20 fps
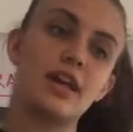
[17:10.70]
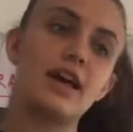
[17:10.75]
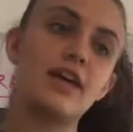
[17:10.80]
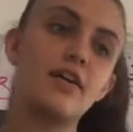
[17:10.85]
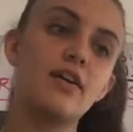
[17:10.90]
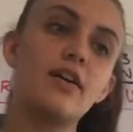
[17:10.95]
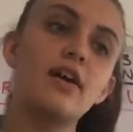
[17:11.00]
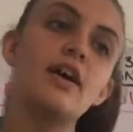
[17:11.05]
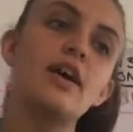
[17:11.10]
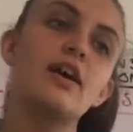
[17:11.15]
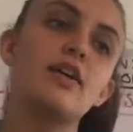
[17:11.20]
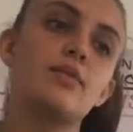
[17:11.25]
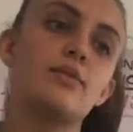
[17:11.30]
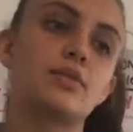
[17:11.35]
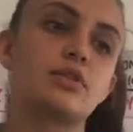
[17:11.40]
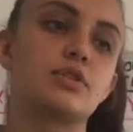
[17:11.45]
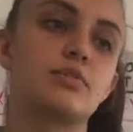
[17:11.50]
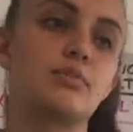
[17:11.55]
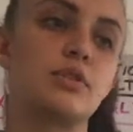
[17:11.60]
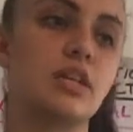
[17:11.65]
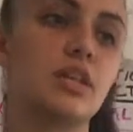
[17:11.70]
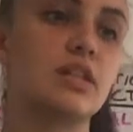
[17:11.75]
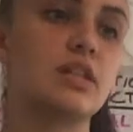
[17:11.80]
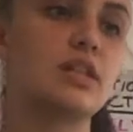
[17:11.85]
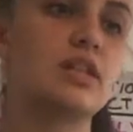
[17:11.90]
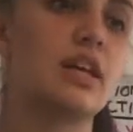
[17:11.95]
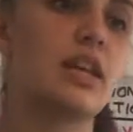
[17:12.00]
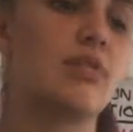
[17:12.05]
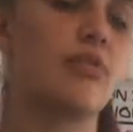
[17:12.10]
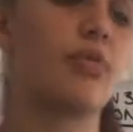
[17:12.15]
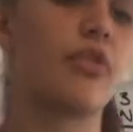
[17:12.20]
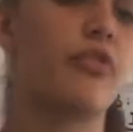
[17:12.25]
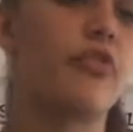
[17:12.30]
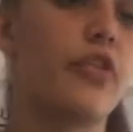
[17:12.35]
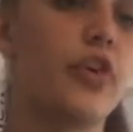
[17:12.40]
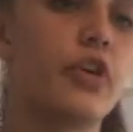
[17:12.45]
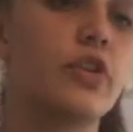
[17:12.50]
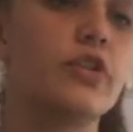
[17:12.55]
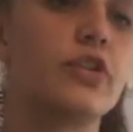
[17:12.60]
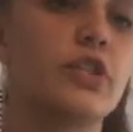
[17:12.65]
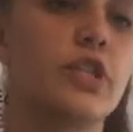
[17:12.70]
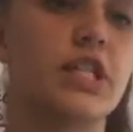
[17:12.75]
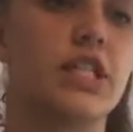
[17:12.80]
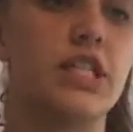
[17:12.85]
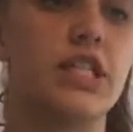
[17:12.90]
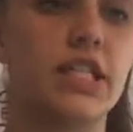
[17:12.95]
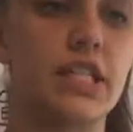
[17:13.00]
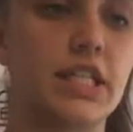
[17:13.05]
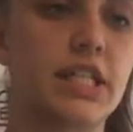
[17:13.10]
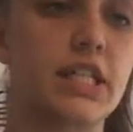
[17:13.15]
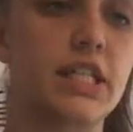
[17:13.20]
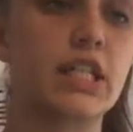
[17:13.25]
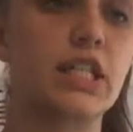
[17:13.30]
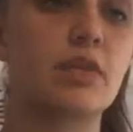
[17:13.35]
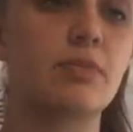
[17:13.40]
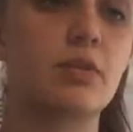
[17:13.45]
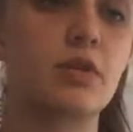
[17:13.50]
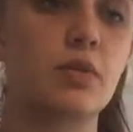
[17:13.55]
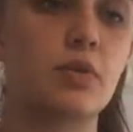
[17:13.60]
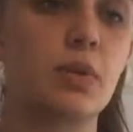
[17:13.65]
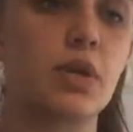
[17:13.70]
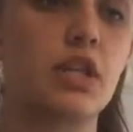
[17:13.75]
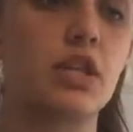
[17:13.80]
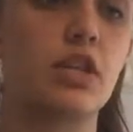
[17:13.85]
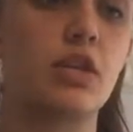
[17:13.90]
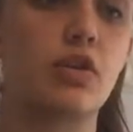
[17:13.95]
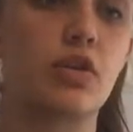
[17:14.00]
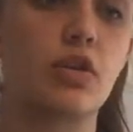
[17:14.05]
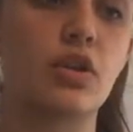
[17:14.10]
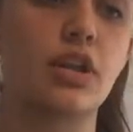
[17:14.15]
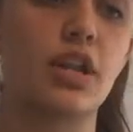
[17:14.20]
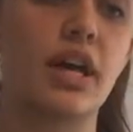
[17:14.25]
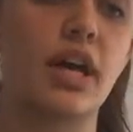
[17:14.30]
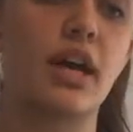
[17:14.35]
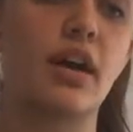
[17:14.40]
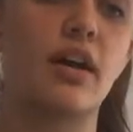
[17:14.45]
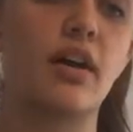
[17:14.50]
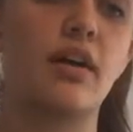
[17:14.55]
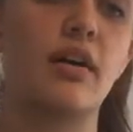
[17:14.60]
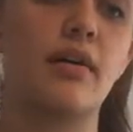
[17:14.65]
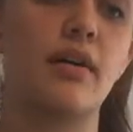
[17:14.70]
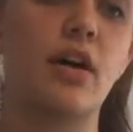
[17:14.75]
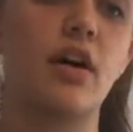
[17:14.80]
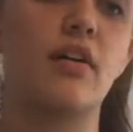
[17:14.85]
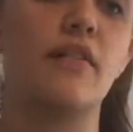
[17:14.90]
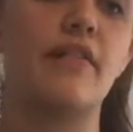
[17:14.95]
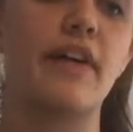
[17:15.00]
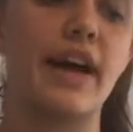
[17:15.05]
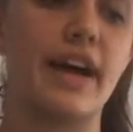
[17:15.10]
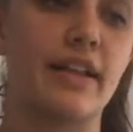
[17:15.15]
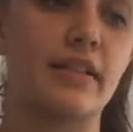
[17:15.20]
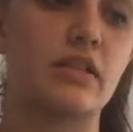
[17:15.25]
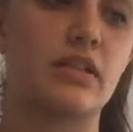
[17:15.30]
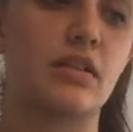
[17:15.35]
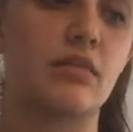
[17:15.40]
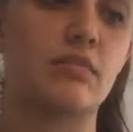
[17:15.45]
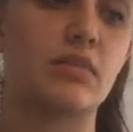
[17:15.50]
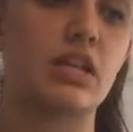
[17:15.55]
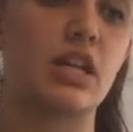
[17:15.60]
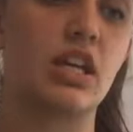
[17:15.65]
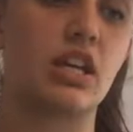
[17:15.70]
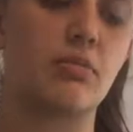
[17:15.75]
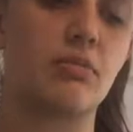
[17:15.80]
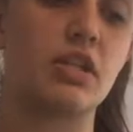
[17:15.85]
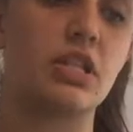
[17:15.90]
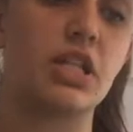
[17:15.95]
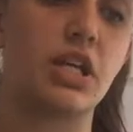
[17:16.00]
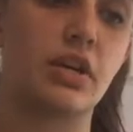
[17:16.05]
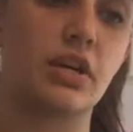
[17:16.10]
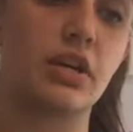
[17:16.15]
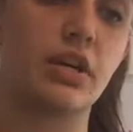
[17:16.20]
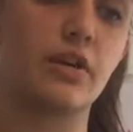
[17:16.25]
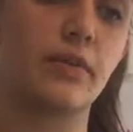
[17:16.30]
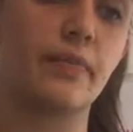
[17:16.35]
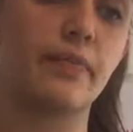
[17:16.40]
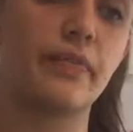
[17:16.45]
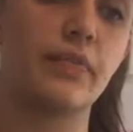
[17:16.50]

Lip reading: now, which means it refers to the distance between the nuclei of atoms in a material.